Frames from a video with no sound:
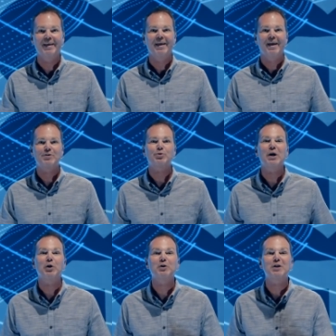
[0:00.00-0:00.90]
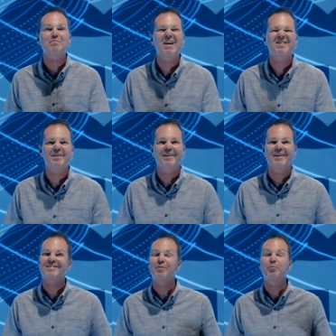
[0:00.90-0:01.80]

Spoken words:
And so I looked at my son and I said,